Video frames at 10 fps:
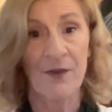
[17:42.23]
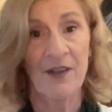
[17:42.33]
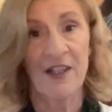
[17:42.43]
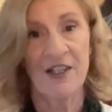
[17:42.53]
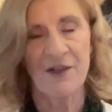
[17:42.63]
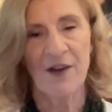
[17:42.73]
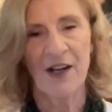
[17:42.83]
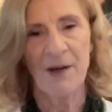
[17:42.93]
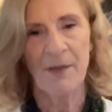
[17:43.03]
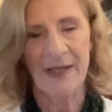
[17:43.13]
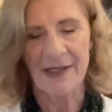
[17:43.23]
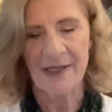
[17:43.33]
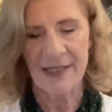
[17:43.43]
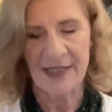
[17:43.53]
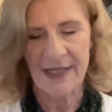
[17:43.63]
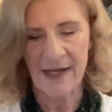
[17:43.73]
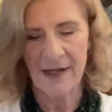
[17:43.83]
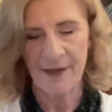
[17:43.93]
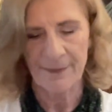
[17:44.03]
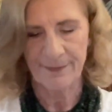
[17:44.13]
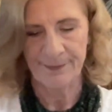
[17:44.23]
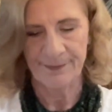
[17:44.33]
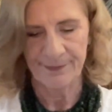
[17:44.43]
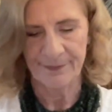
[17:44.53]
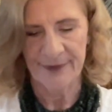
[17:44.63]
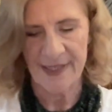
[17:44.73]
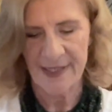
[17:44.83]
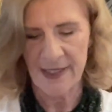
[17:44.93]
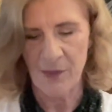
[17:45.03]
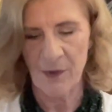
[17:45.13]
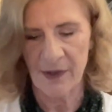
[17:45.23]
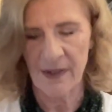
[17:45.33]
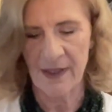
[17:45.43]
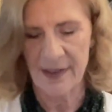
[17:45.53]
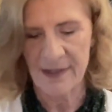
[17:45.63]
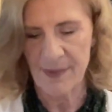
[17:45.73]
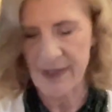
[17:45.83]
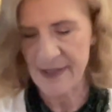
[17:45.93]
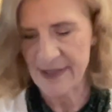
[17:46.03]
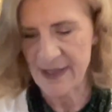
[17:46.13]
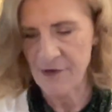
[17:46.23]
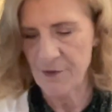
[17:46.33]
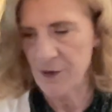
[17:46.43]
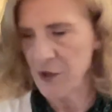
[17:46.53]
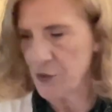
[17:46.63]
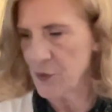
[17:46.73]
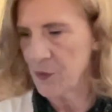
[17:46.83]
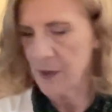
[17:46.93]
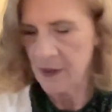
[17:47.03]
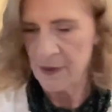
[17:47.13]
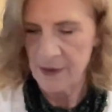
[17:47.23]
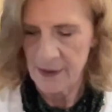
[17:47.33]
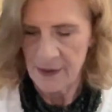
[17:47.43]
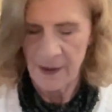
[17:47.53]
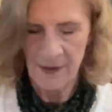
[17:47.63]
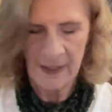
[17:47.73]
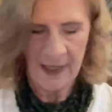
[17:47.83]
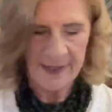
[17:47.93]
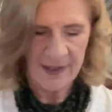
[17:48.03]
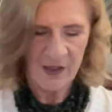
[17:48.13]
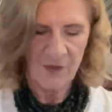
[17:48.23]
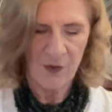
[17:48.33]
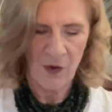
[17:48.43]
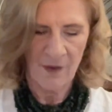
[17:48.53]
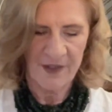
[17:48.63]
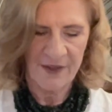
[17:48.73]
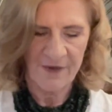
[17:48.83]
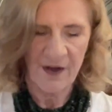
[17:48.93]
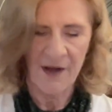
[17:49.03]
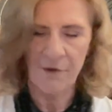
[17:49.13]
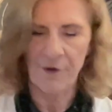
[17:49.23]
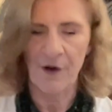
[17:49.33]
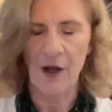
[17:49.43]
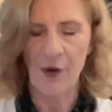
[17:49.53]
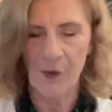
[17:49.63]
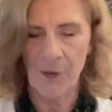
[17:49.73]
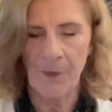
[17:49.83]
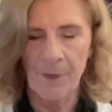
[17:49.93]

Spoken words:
The Divine Abundance deck. Let's see what is being said for you. Okay, so you've got Divine Flow.